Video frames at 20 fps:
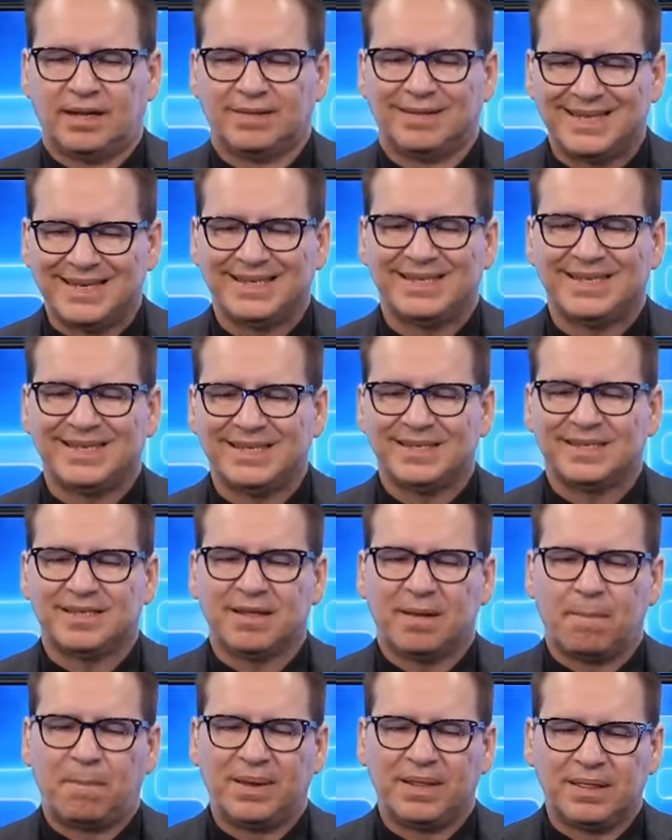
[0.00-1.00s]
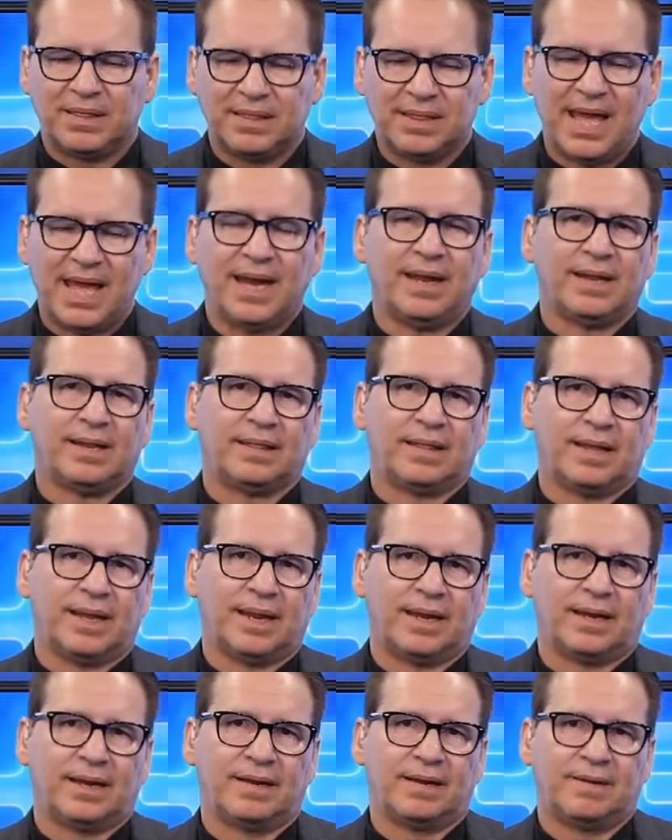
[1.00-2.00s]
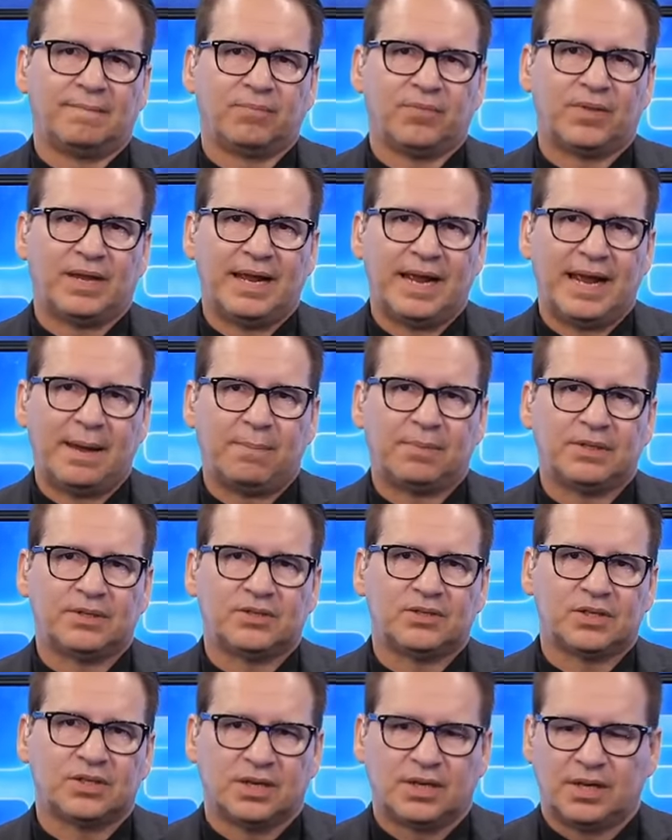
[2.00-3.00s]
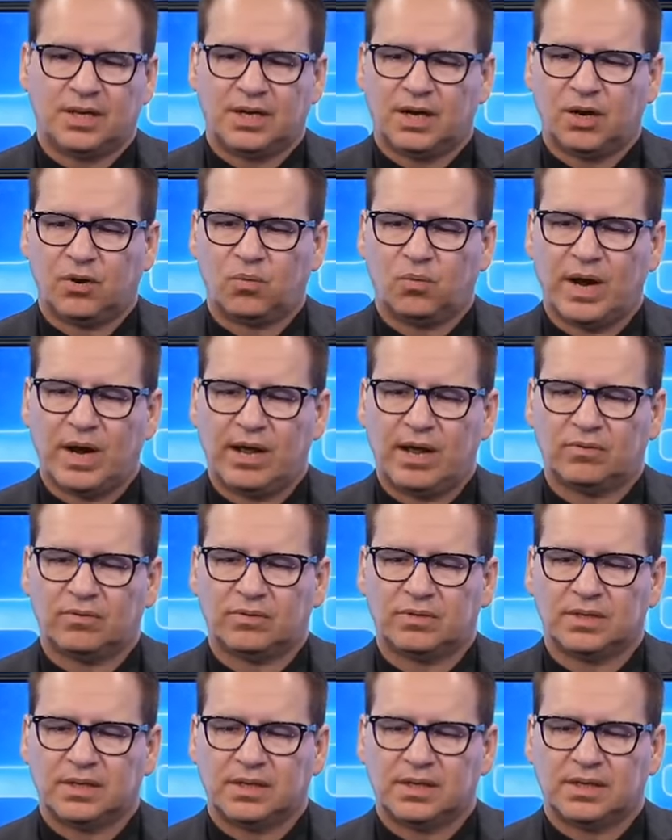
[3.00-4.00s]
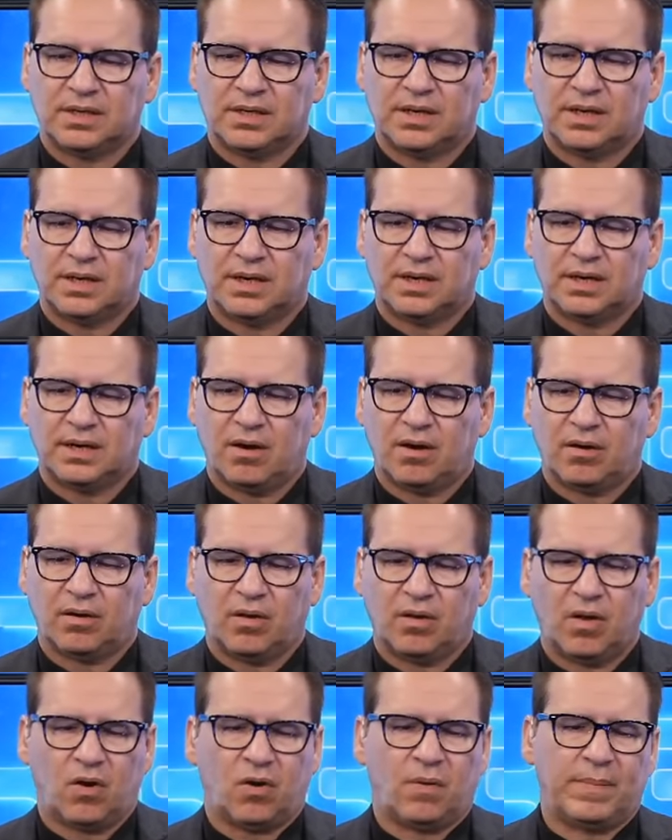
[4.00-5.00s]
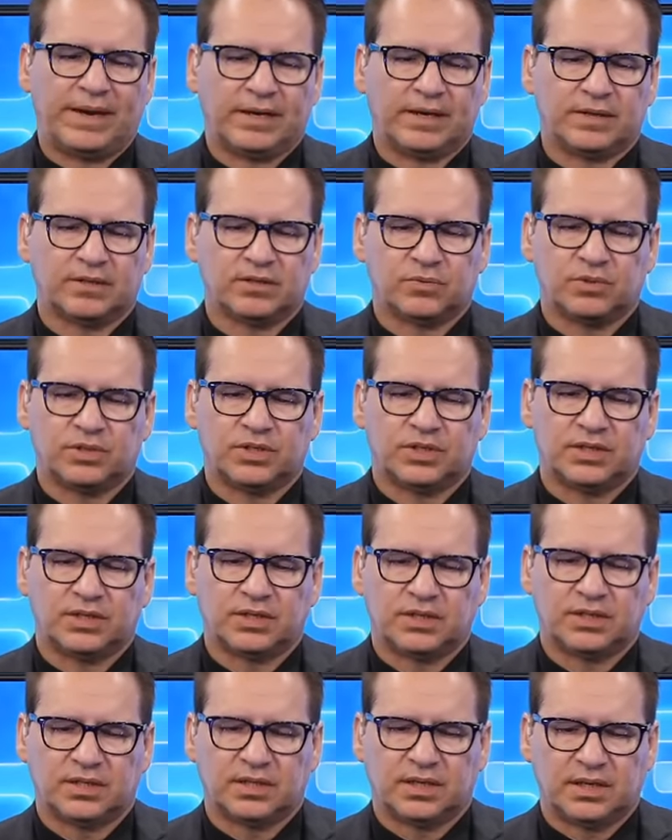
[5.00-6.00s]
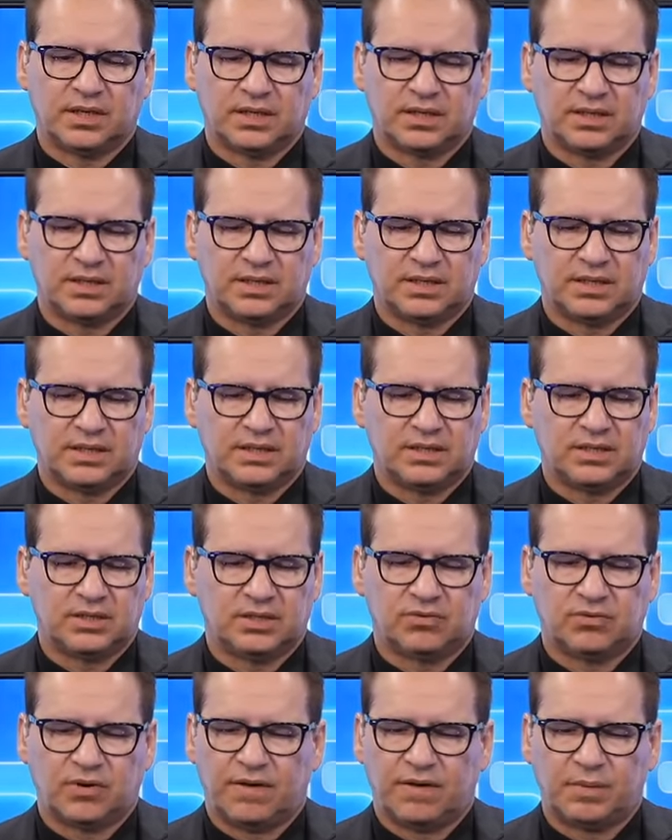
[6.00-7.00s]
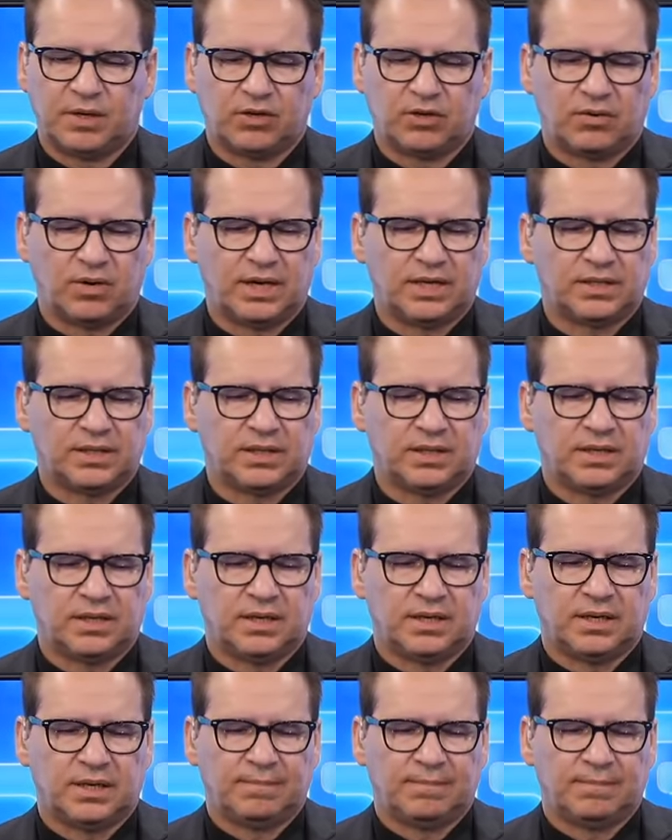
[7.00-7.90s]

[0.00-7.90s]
This is the pathetic thing that happens around our lawmakers, which is continues to drive me crazy.